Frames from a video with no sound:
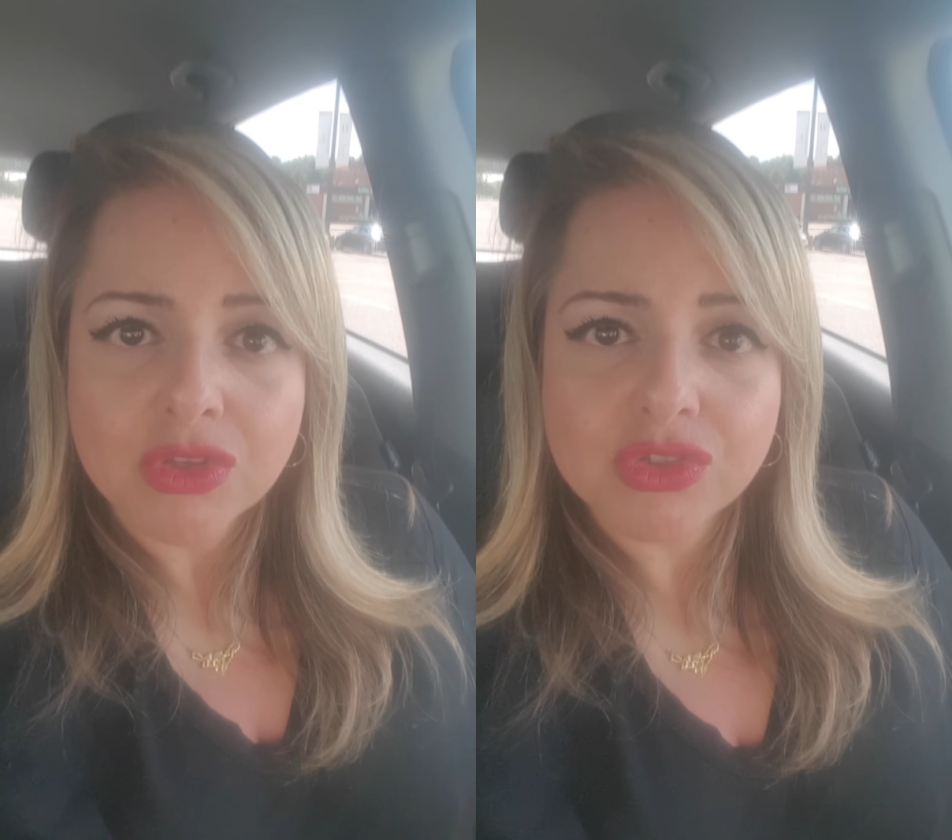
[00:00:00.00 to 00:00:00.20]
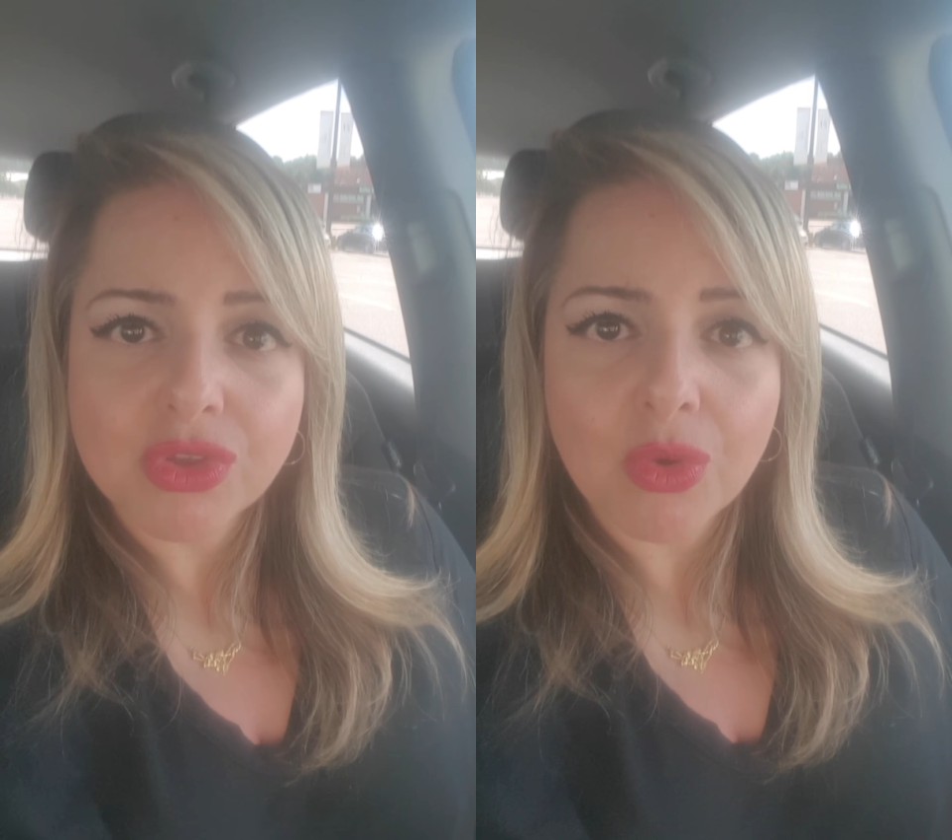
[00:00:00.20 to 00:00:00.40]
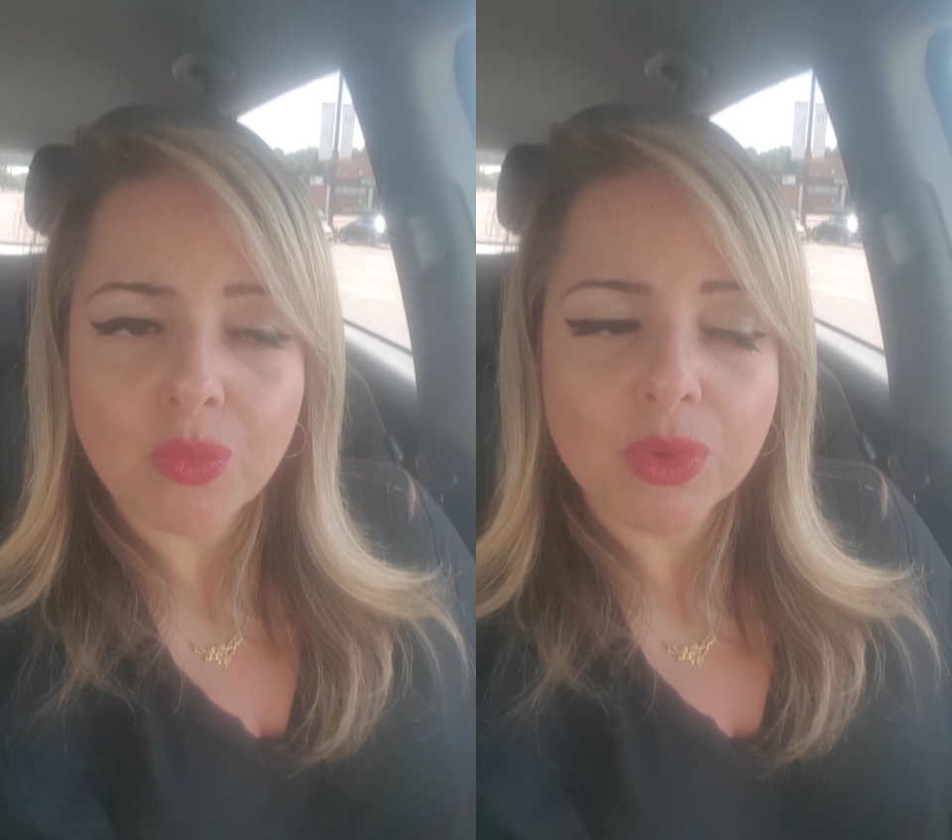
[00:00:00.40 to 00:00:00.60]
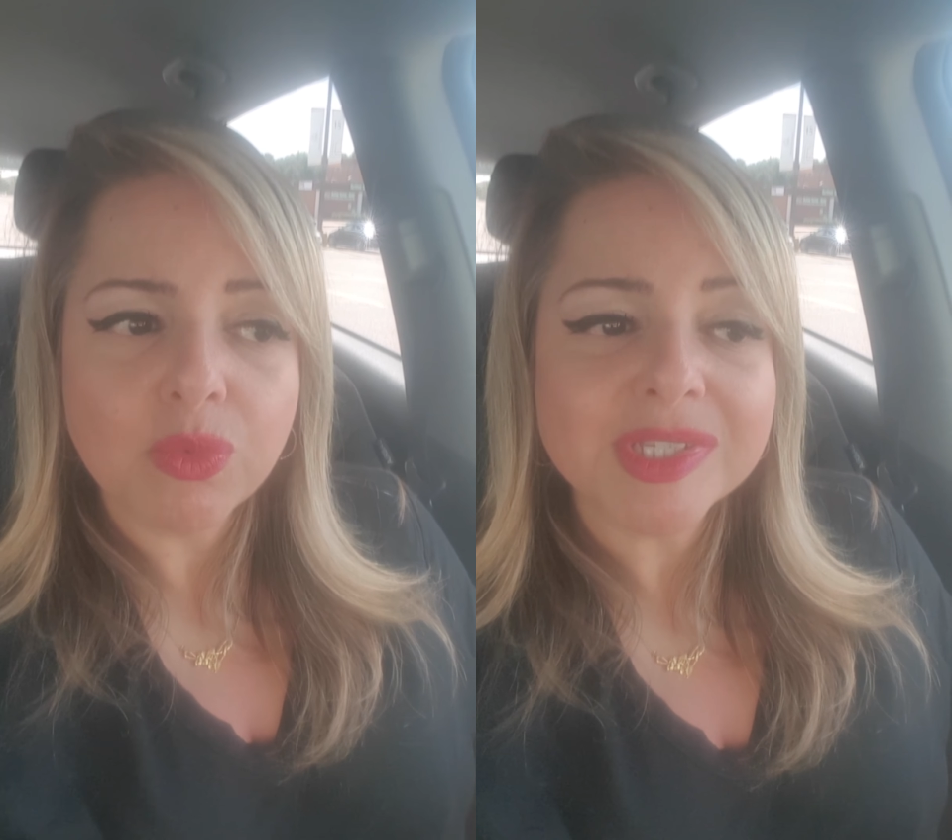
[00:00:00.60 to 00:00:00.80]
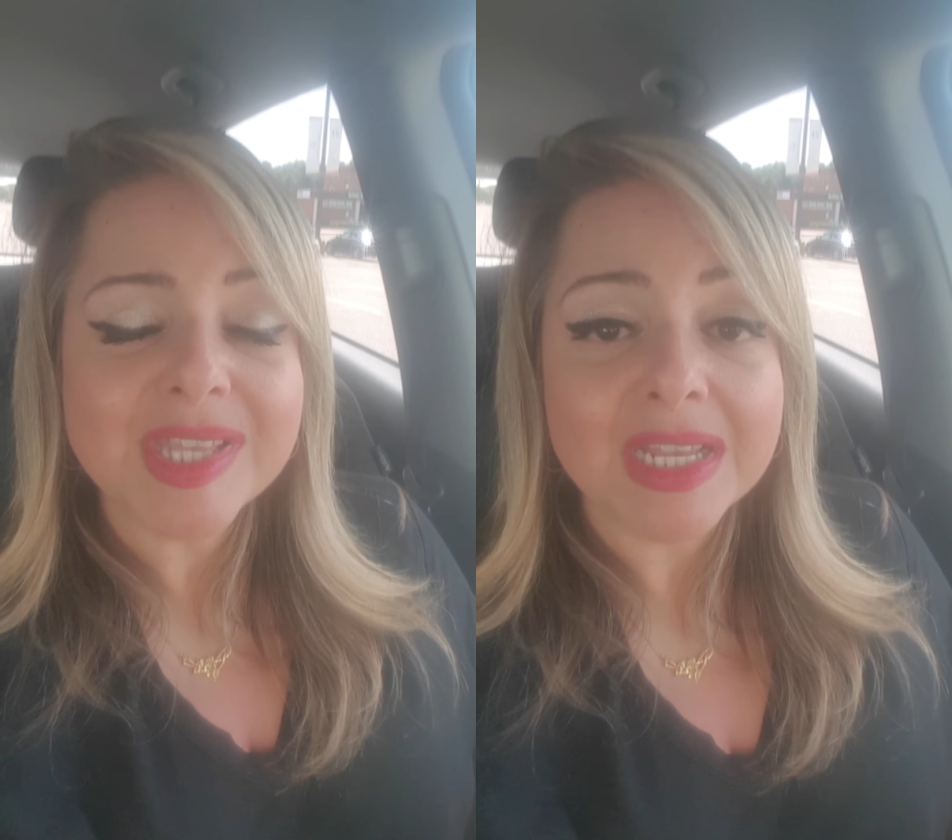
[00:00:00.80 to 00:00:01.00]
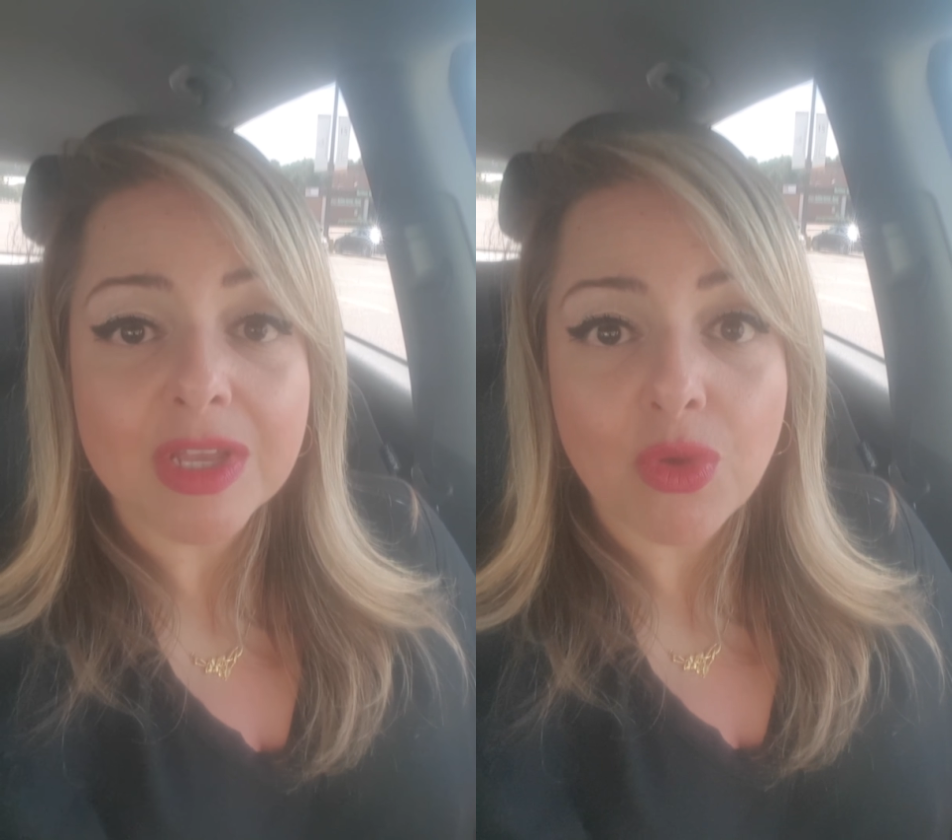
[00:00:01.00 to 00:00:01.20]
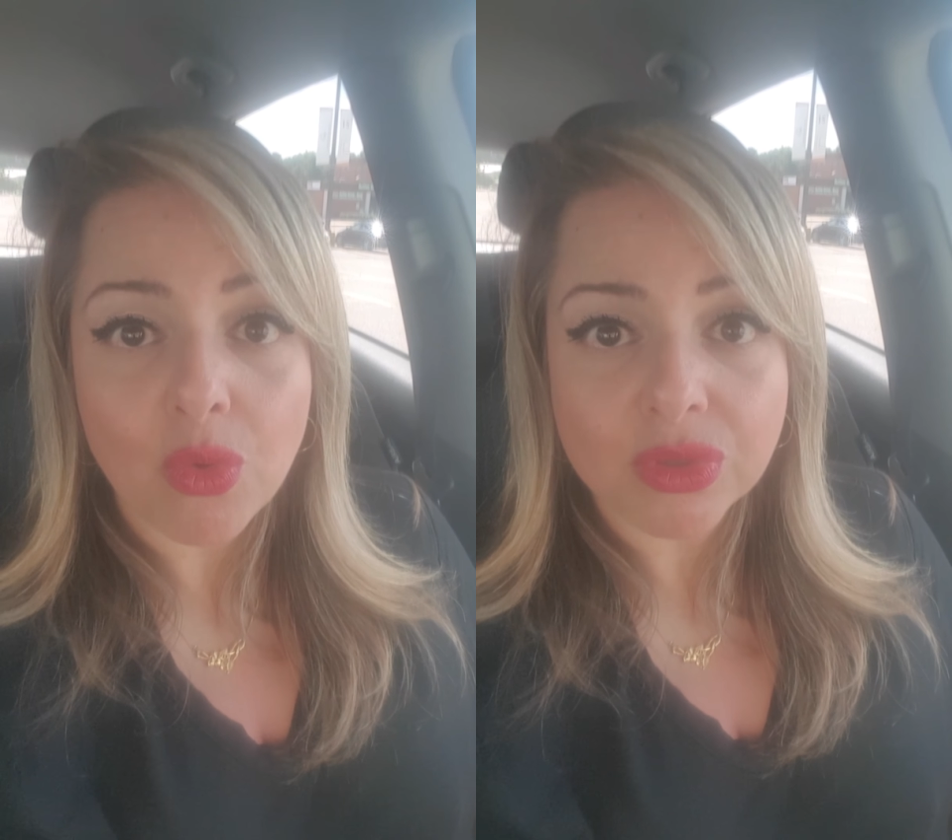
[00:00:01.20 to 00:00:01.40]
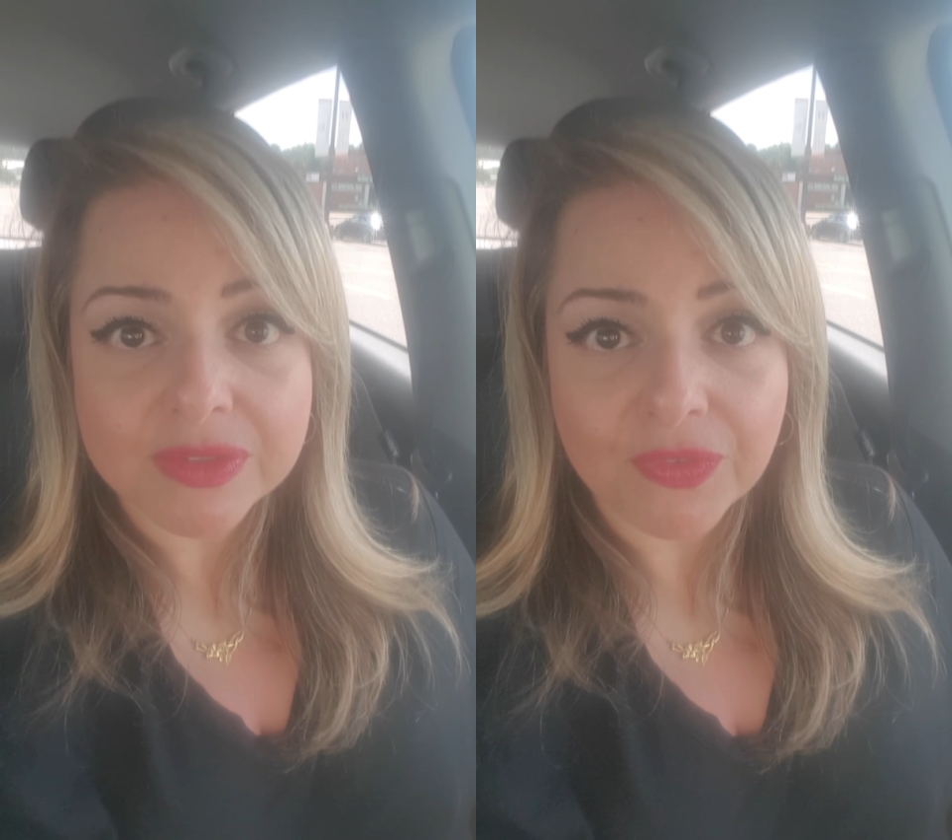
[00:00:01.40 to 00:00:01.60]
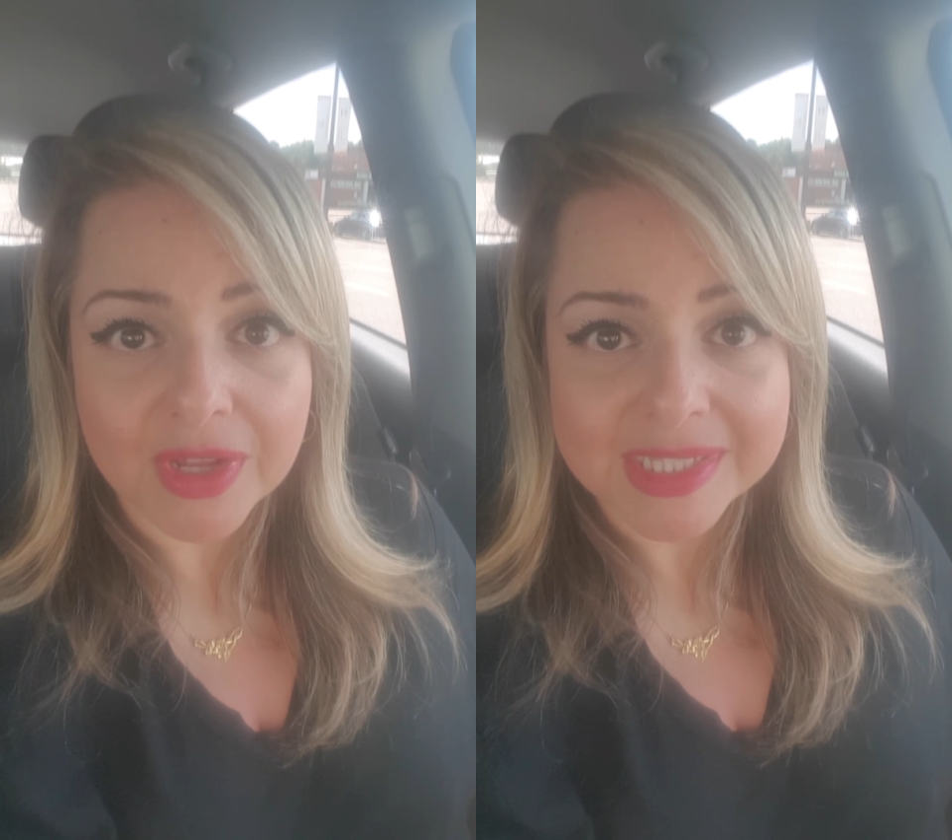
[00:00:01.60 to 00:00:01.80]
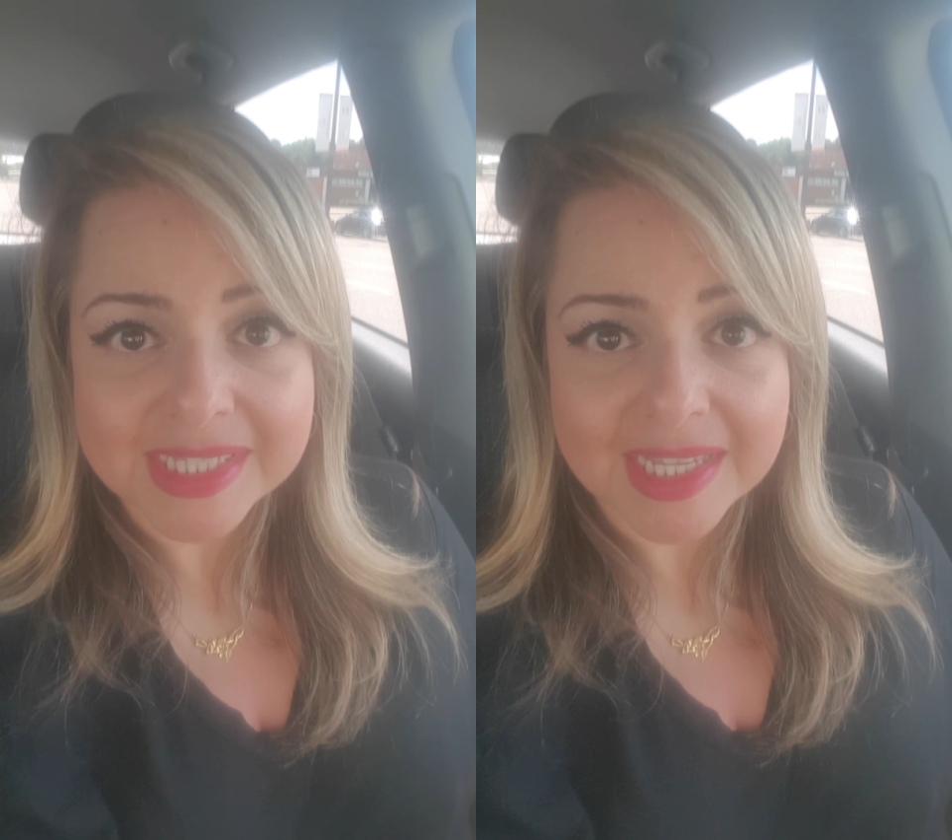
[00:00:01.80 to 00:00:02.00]
So when we're setting goals, for
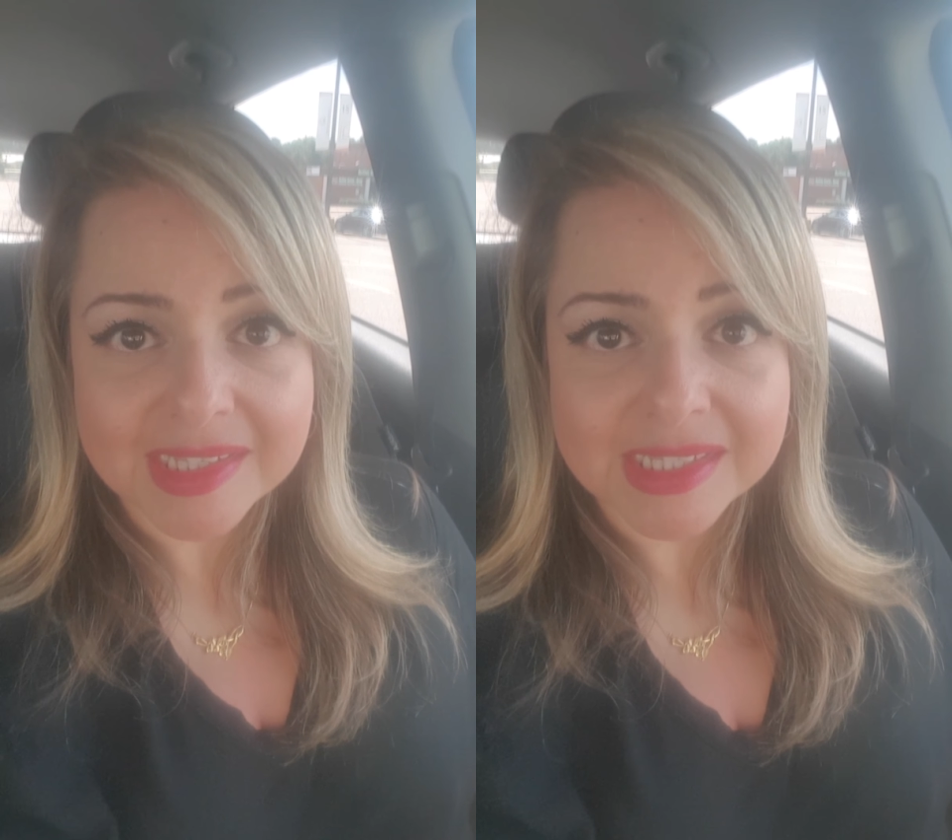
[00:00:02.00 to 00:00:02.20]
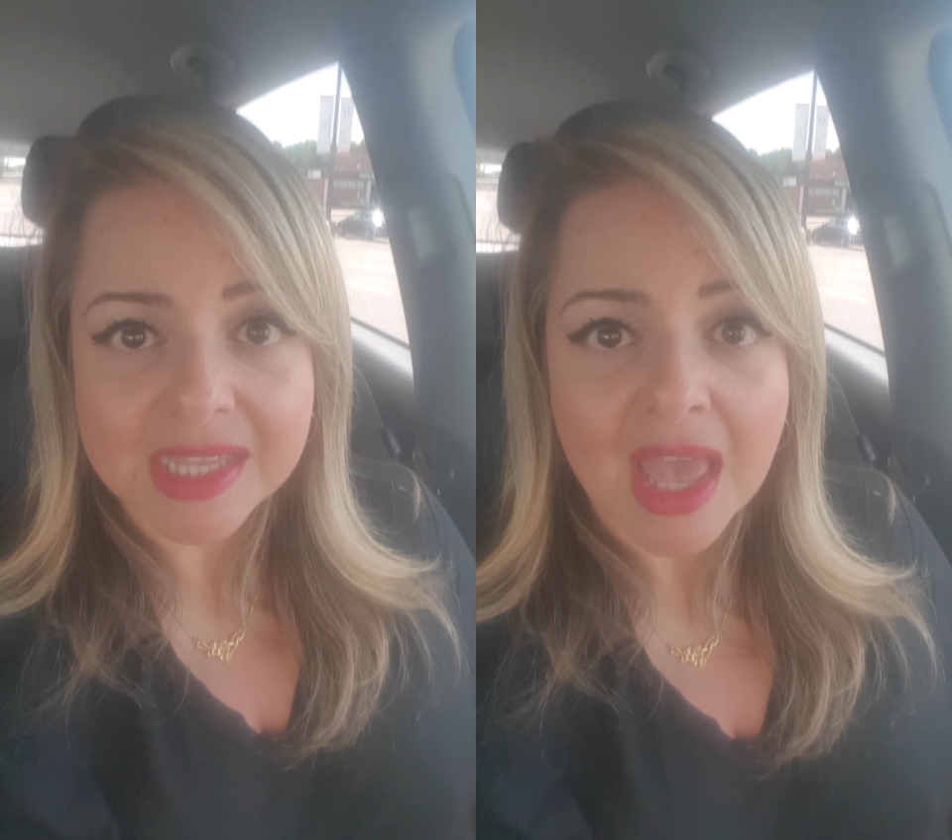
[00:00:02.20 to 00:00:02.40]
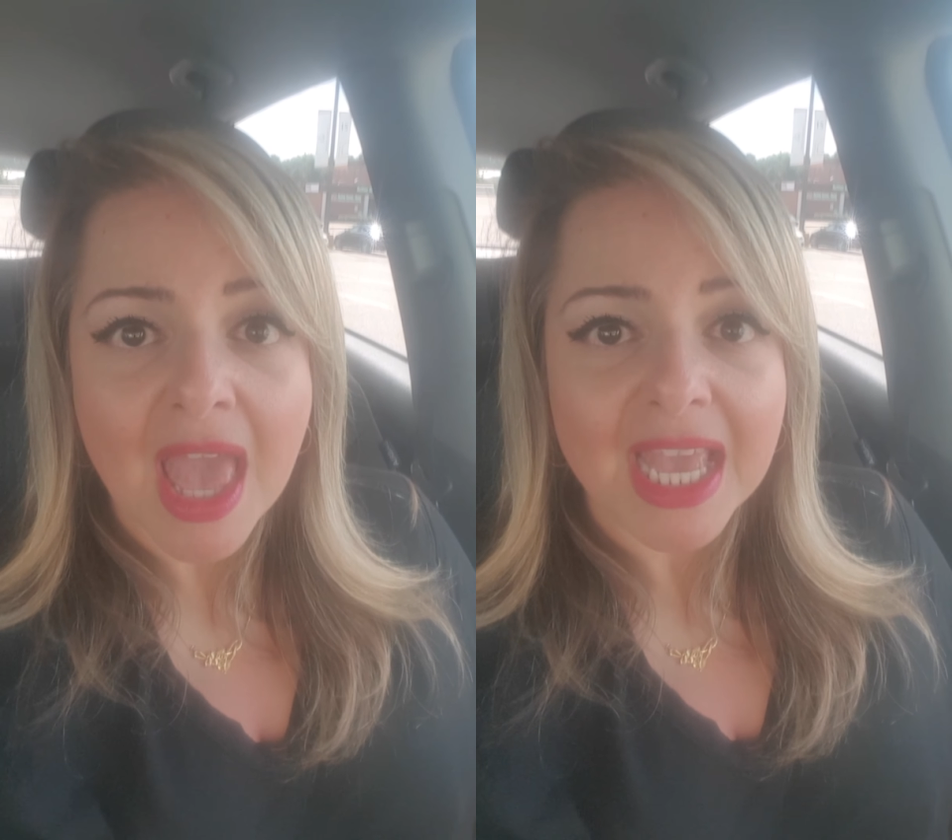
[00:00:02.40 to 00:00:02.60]
instance,